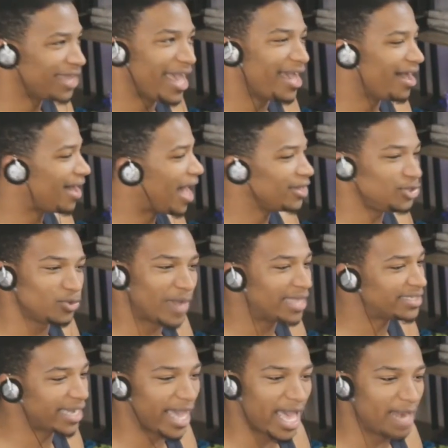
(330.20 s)
Hey, Ice, you
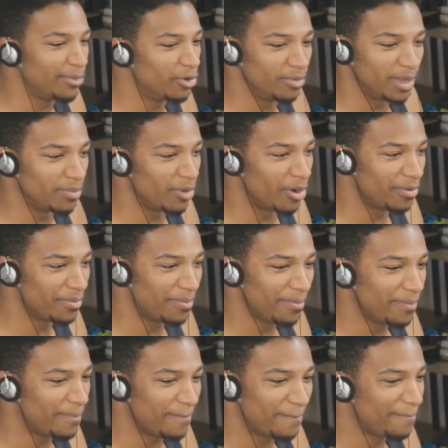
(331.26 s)
gotta take an edible with me, bro.
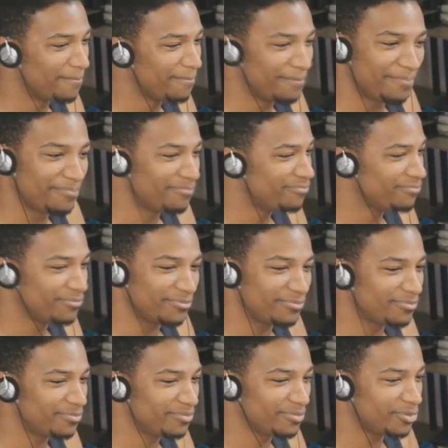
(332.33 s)
Explain
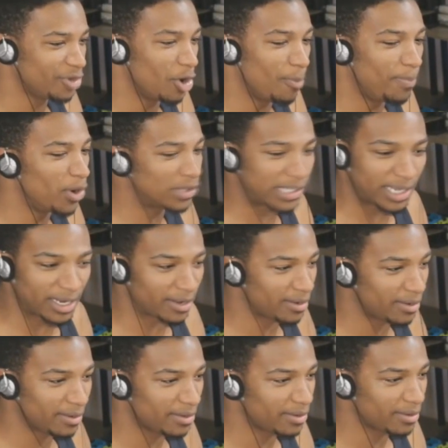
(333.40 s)
no bullshit. Oh, am I
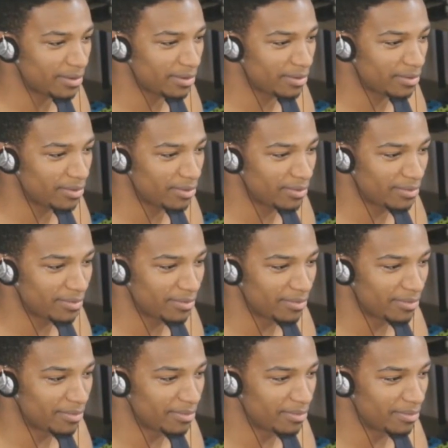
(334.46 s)
getting hosted by
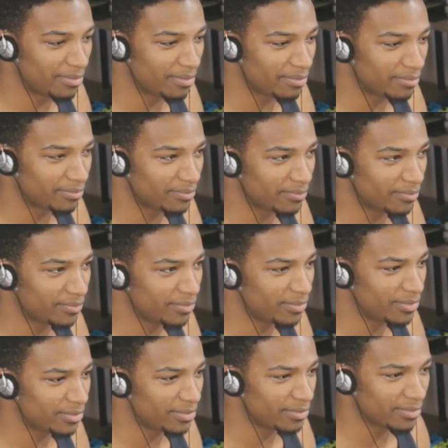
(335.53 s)
Etika? Yo,
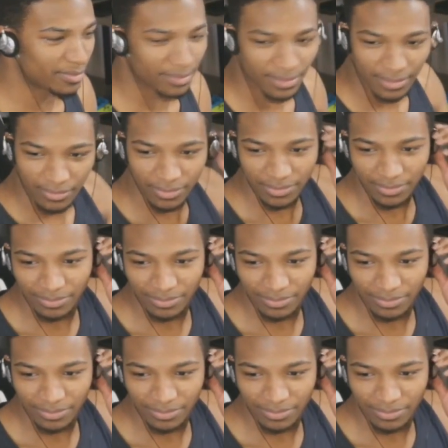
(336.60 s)
what's up, bro?